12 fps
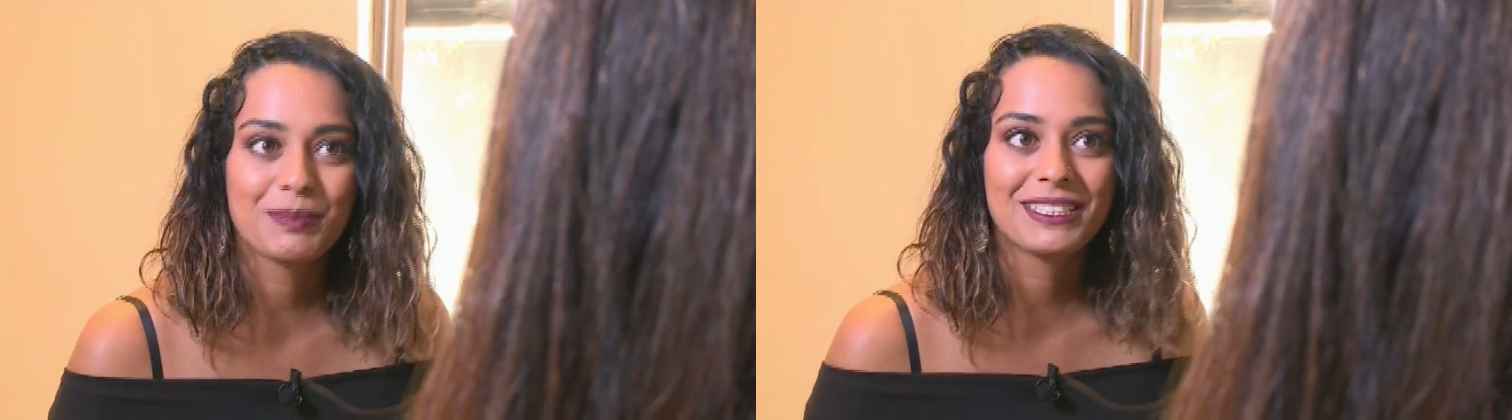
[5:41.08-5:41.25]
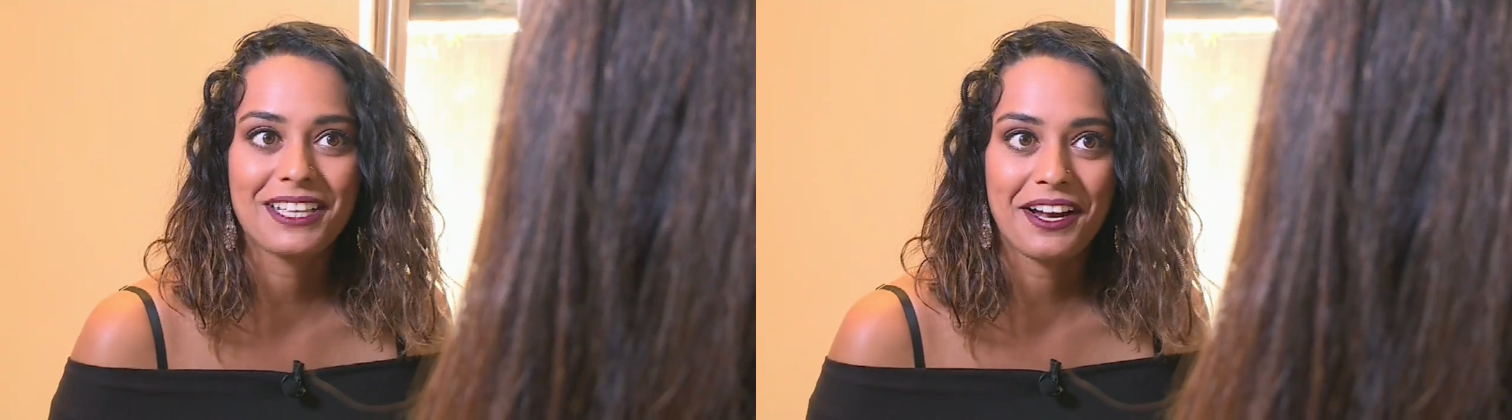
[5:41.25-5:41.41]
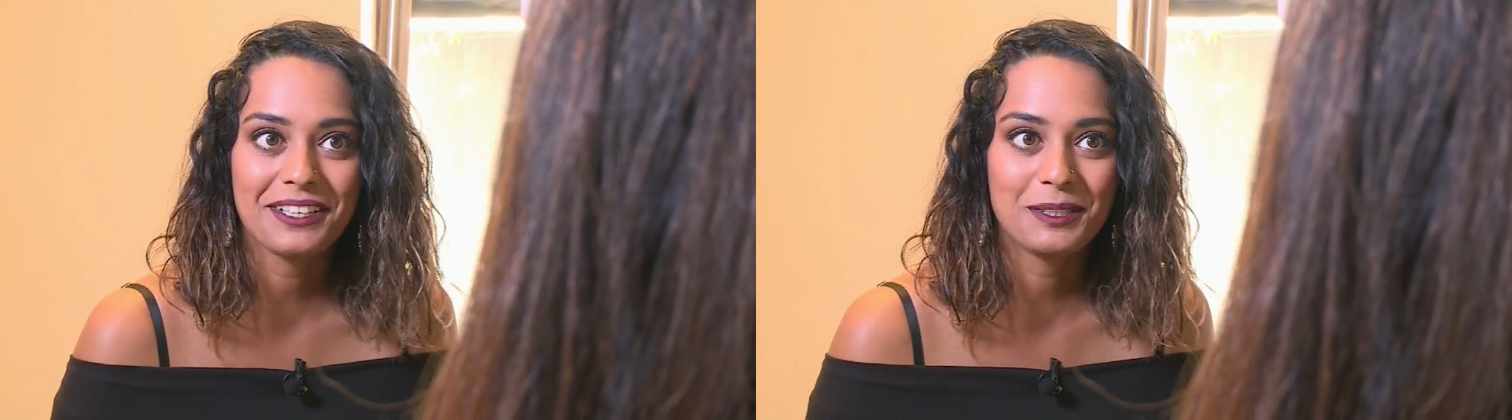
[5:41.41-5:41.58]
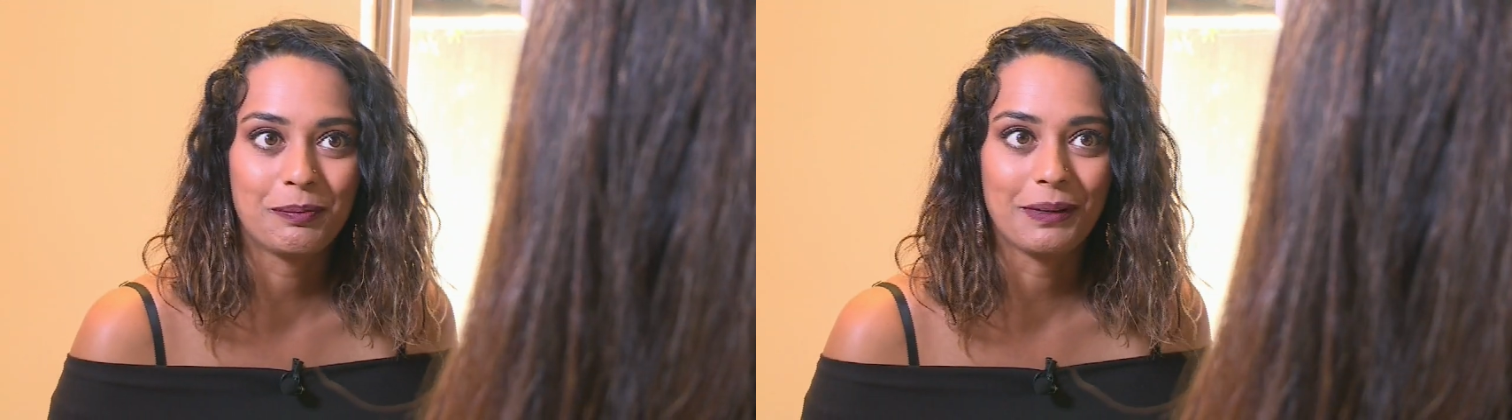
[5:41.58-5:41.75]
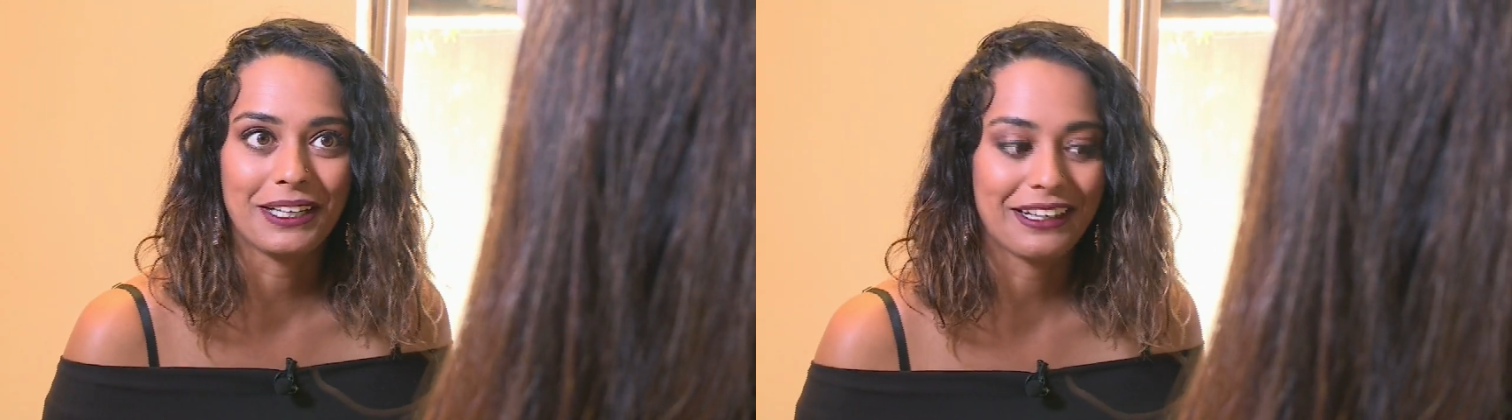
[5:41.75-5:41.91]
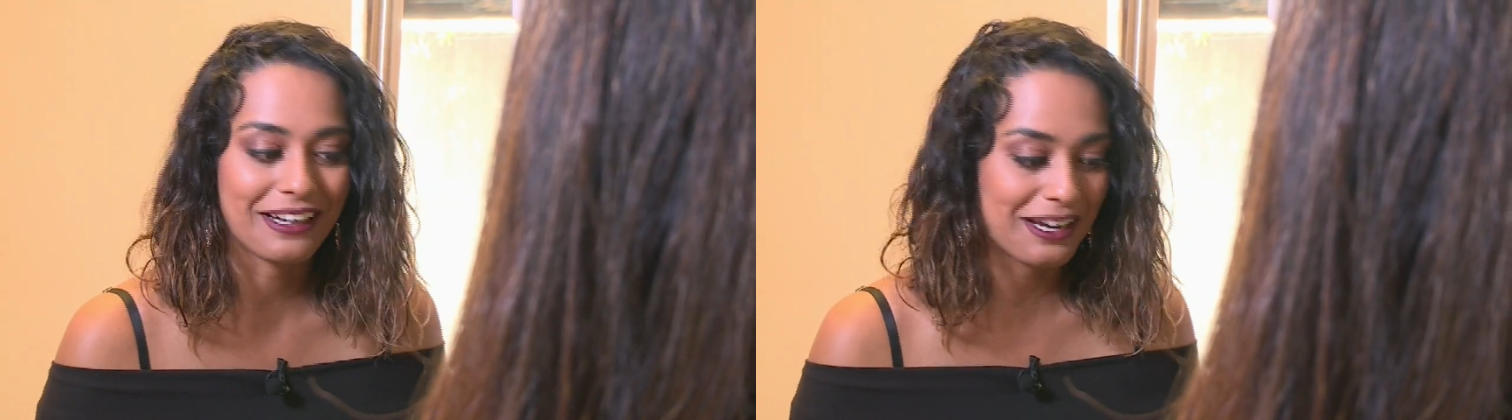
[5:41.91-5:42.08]
besides
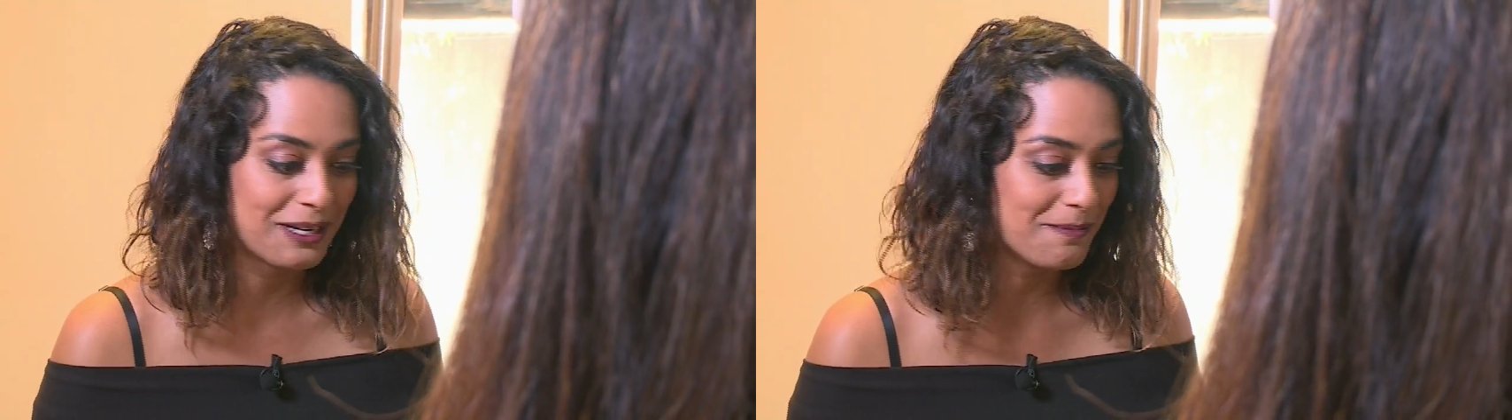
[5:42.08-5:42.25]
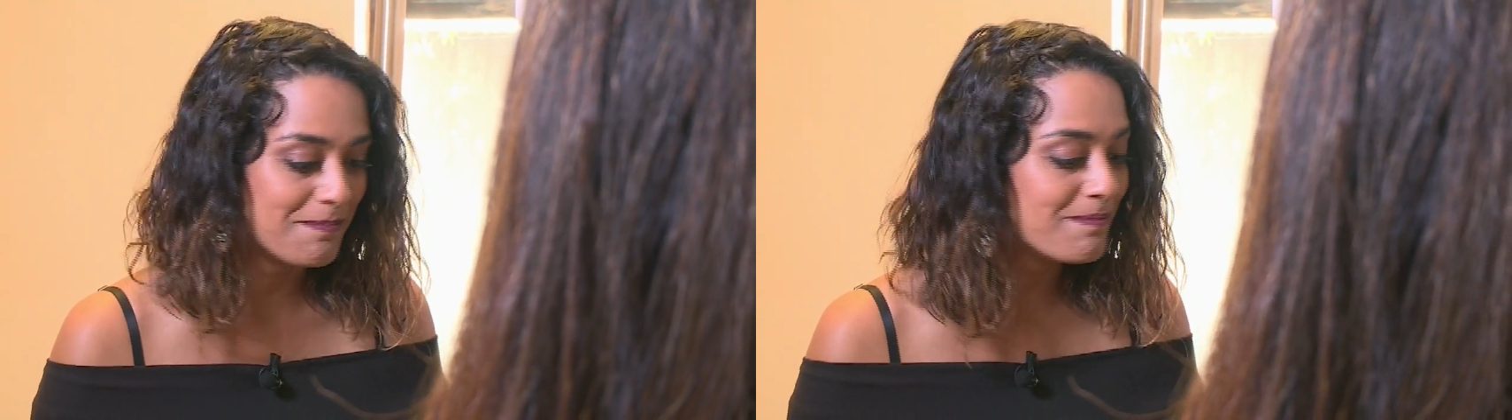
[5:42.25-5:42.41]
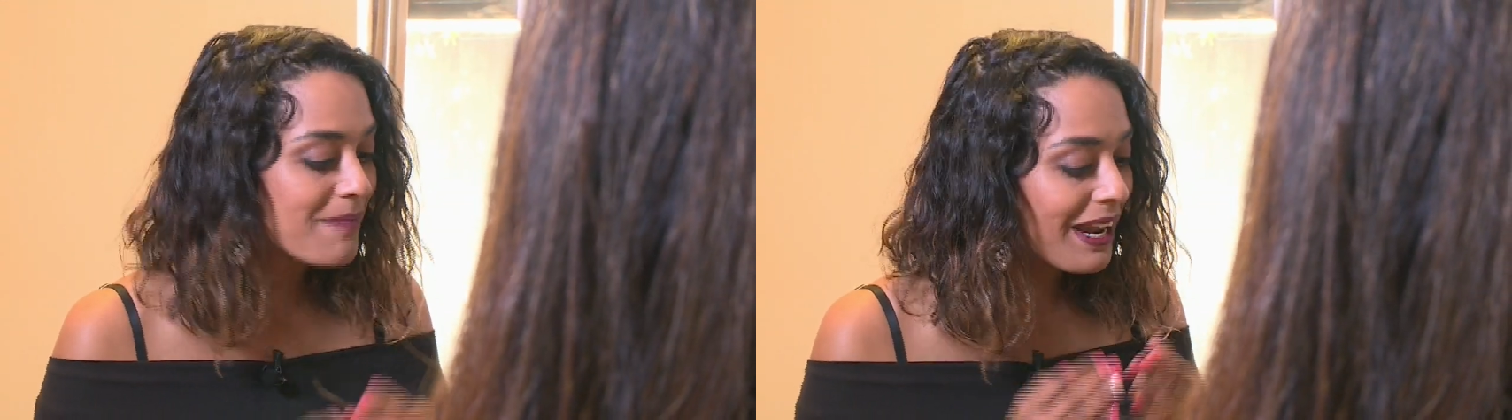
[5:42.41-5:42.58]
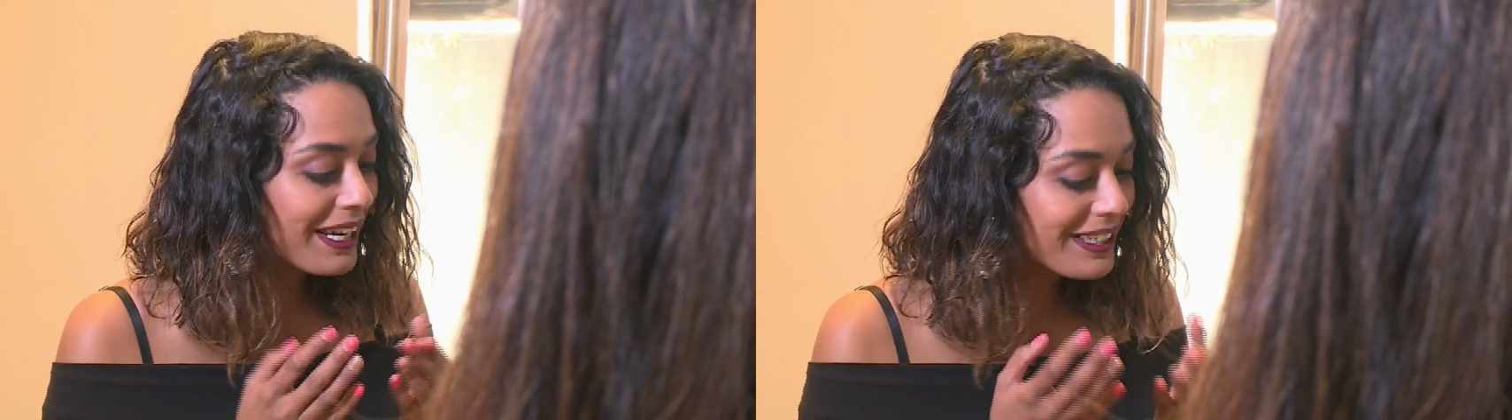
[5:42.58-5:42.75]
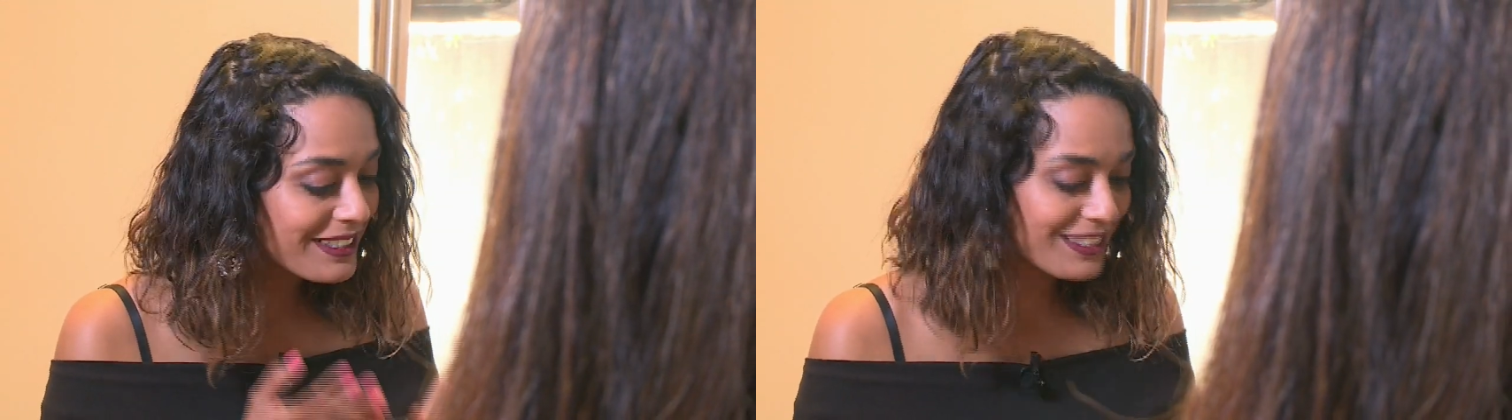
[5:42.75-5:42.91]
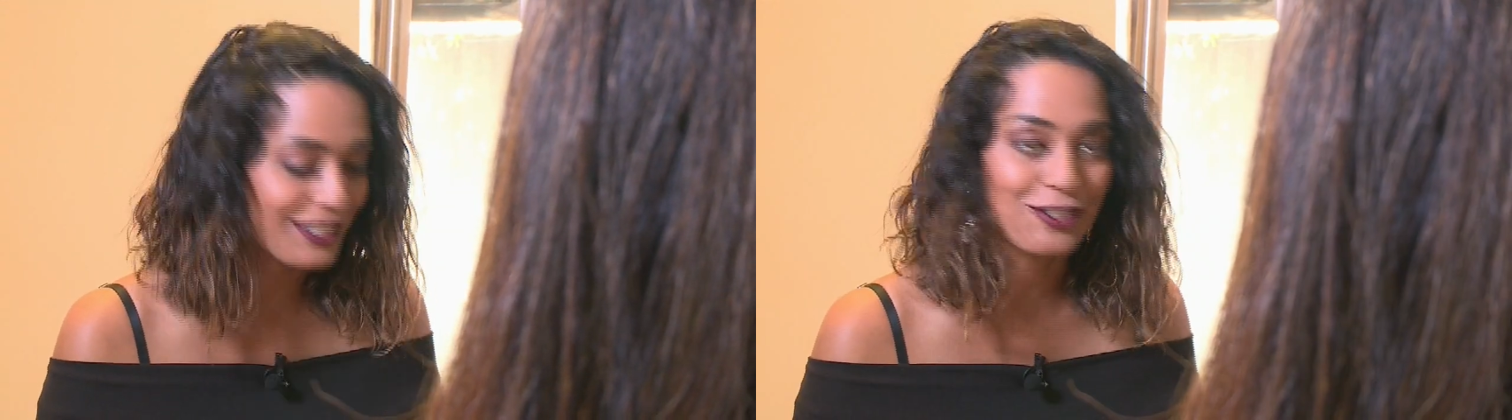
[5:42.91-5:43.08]
being an
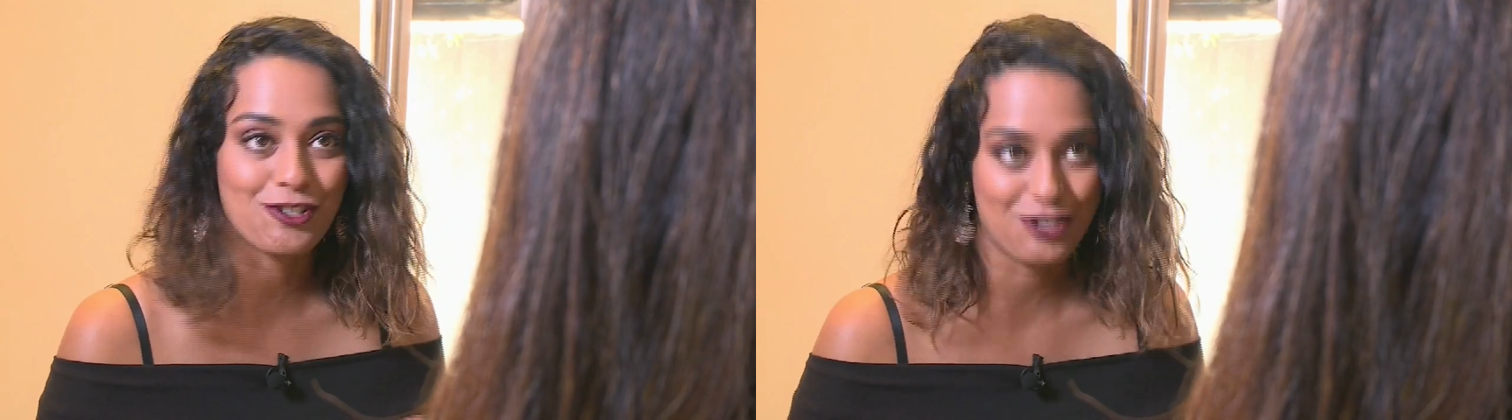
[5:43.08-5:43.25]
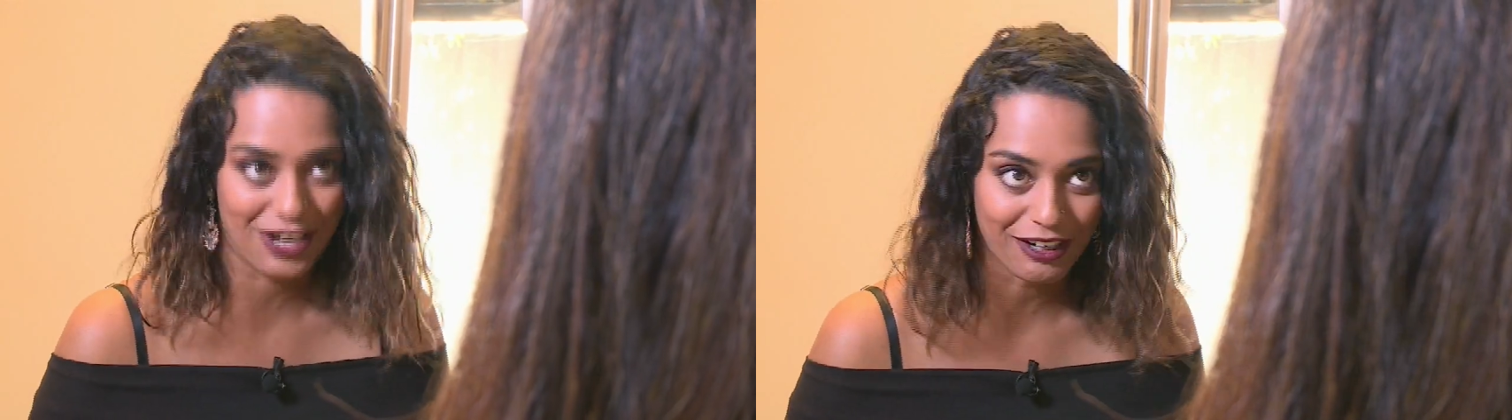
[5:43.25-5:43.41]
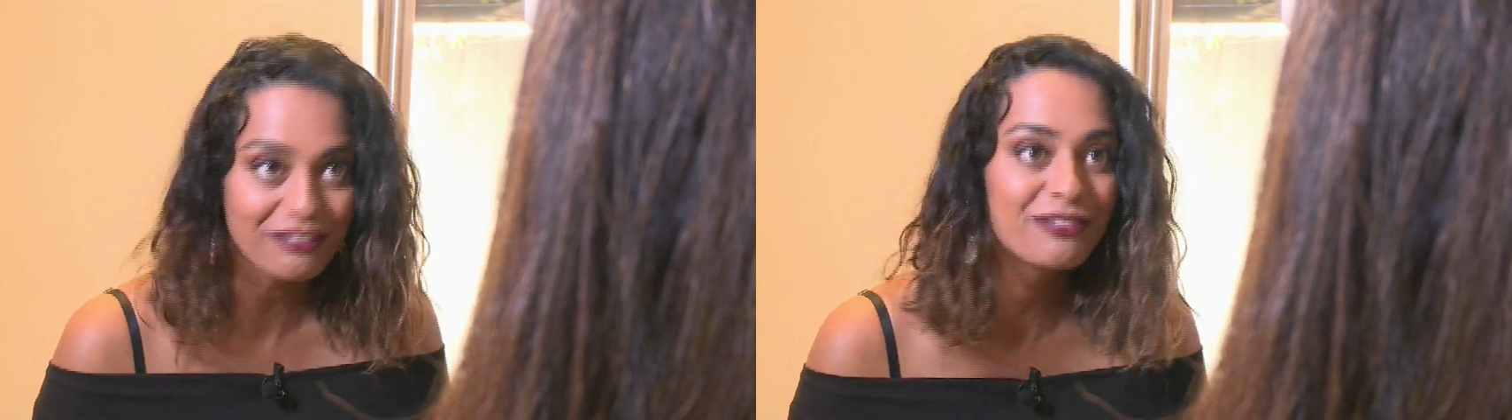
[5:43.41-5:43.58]
amazing chef,